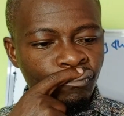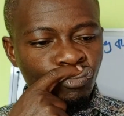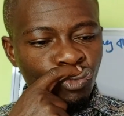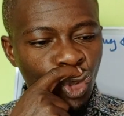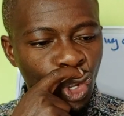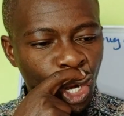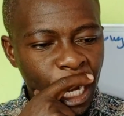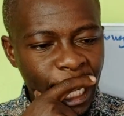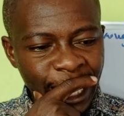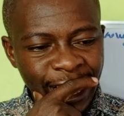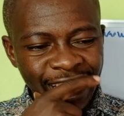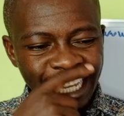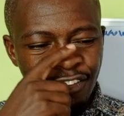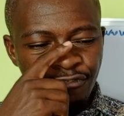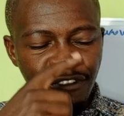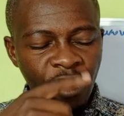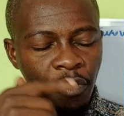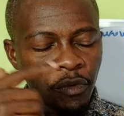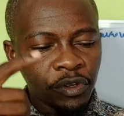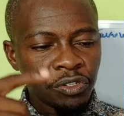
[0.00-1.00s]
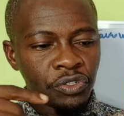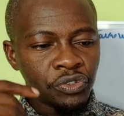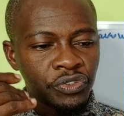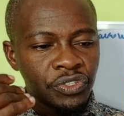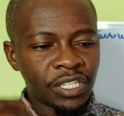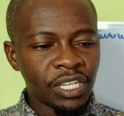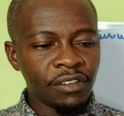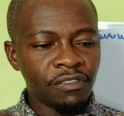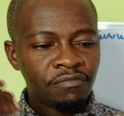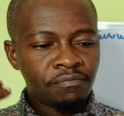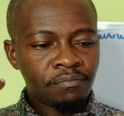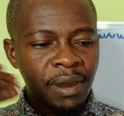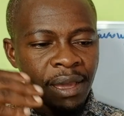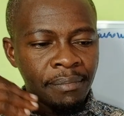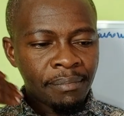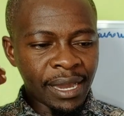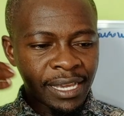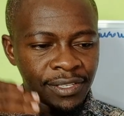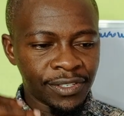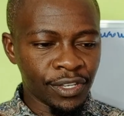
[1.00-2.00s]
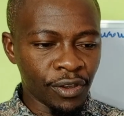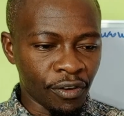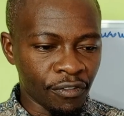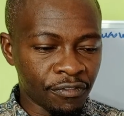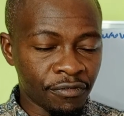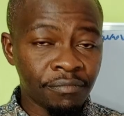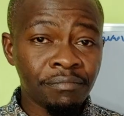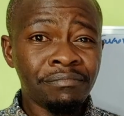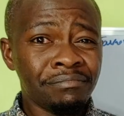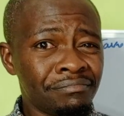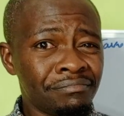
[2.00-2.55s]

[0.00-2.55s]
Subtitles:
You're like, if I was to save by myself,